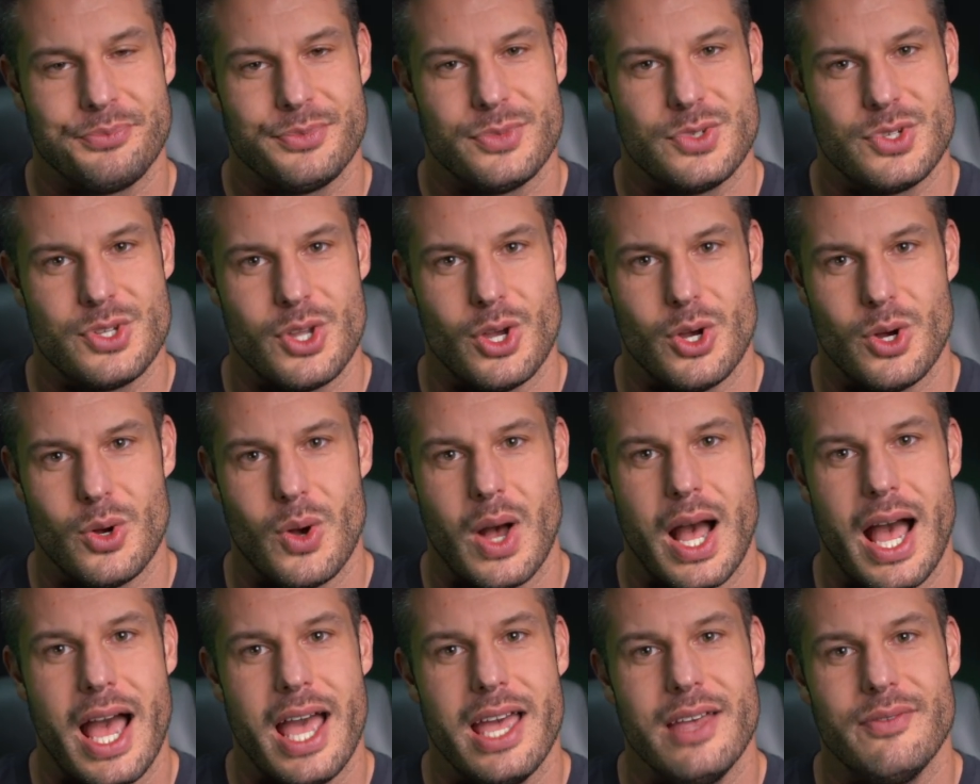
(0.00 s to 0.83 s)
So
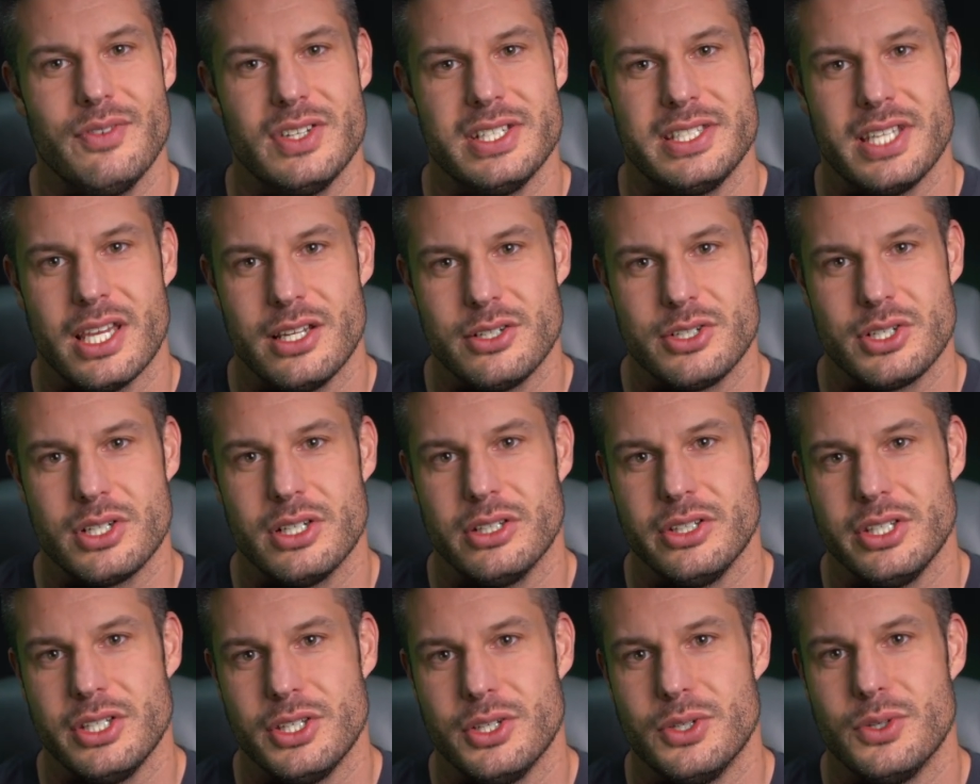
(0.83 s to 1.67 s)
I've
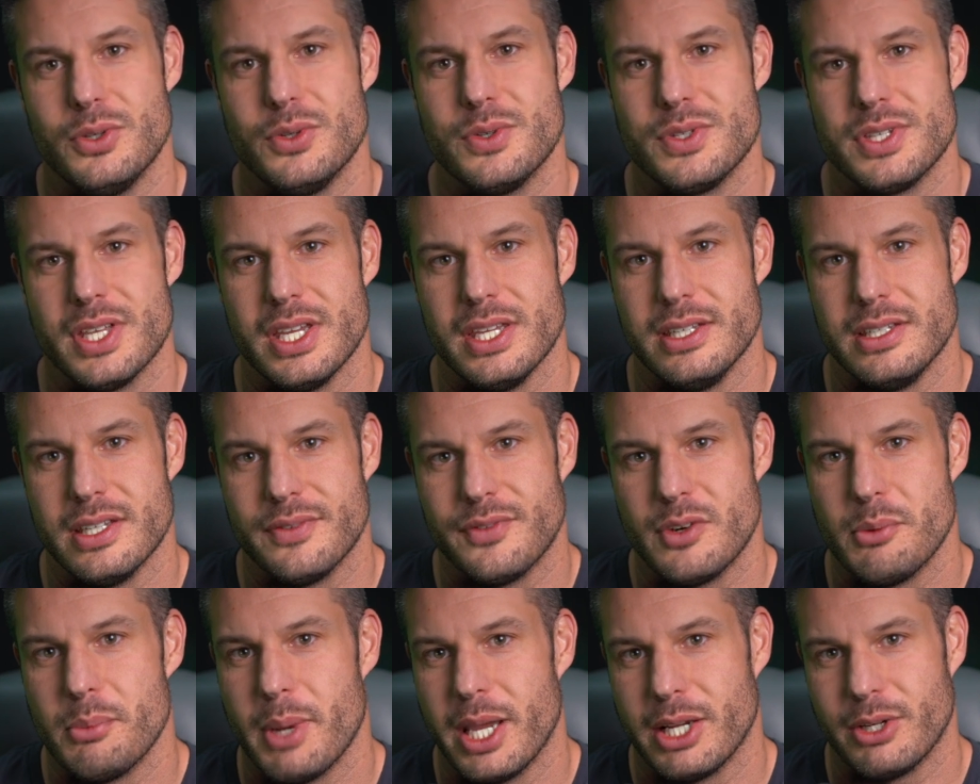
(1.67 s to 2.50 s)
intentionally used a
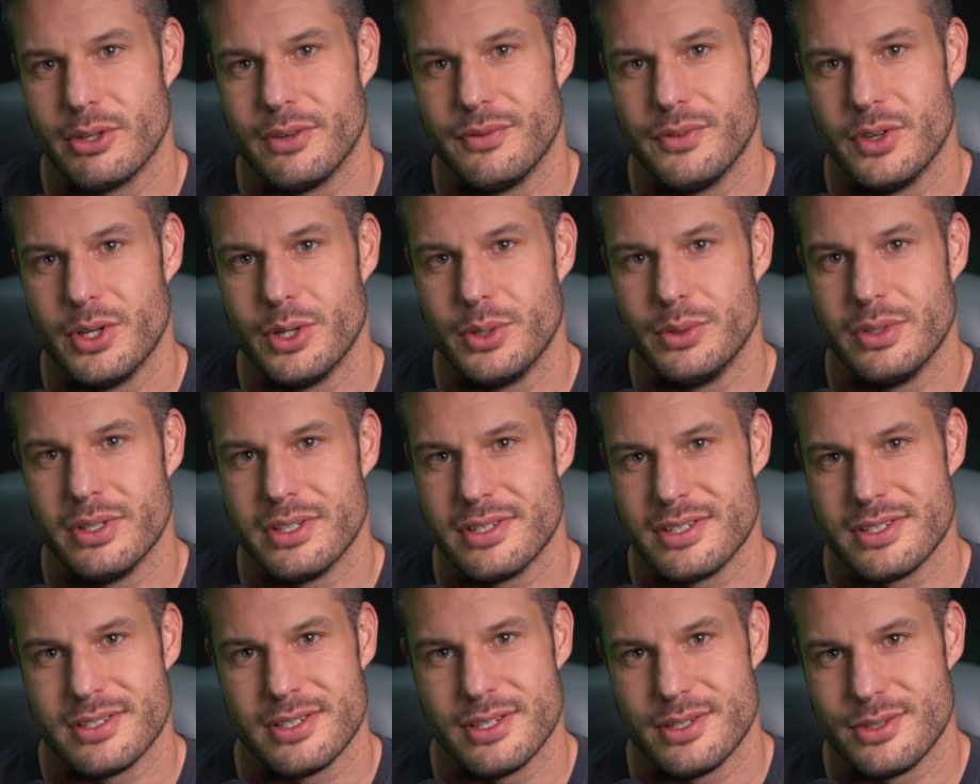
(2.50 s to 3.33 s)
different microphone.
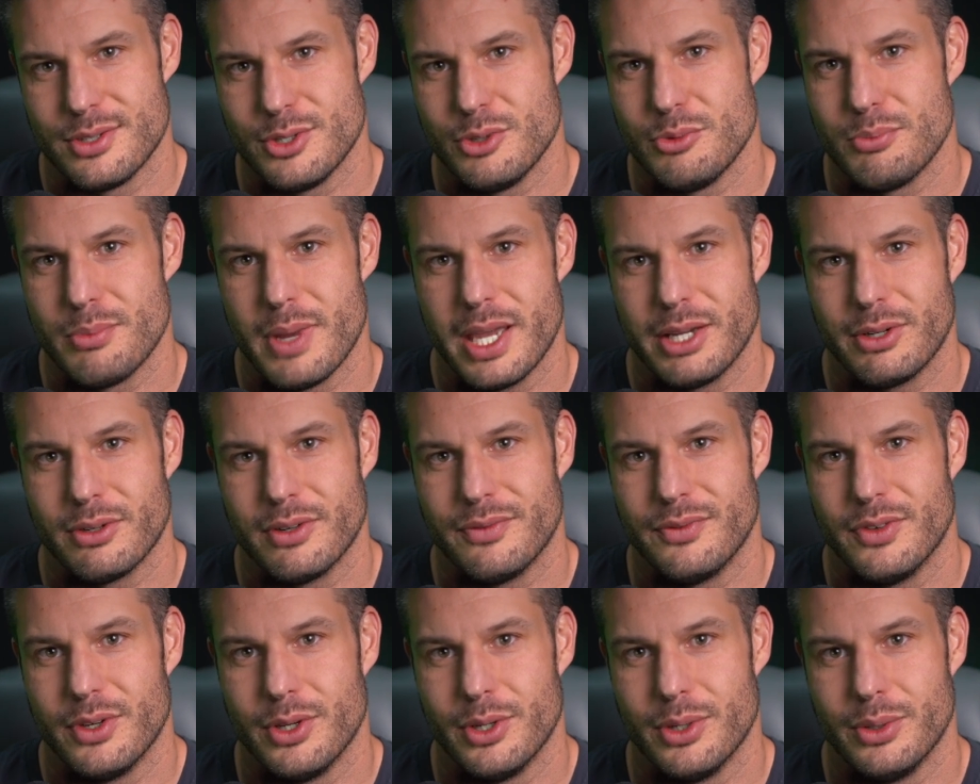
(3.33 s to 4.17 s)
This is a Zoom
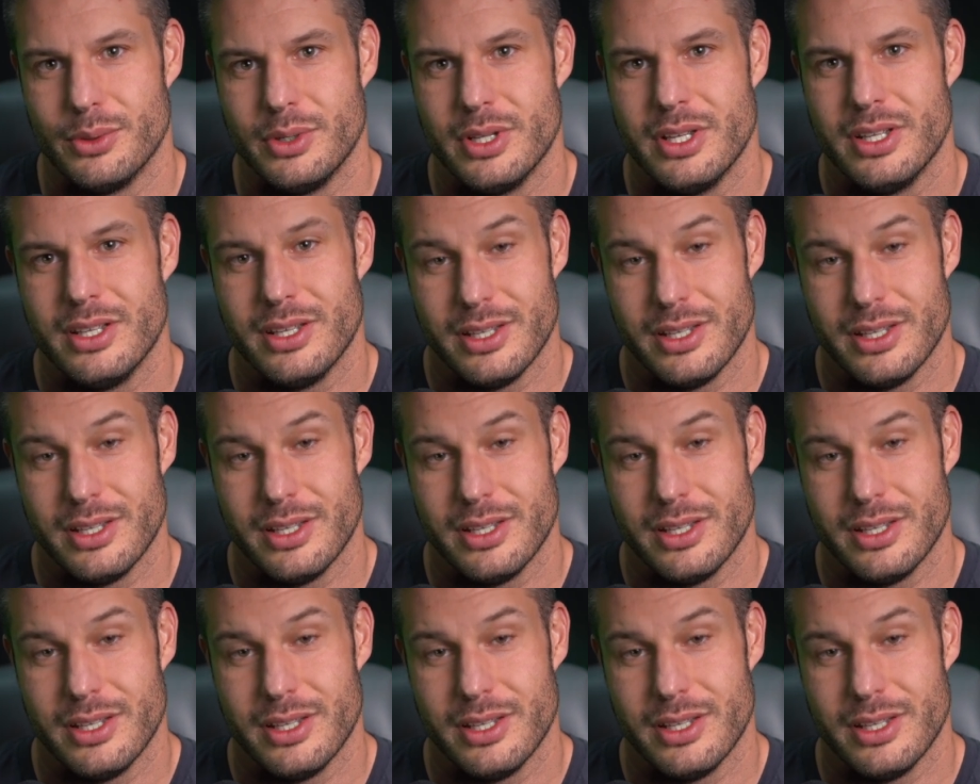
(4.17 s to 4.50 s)
microphone.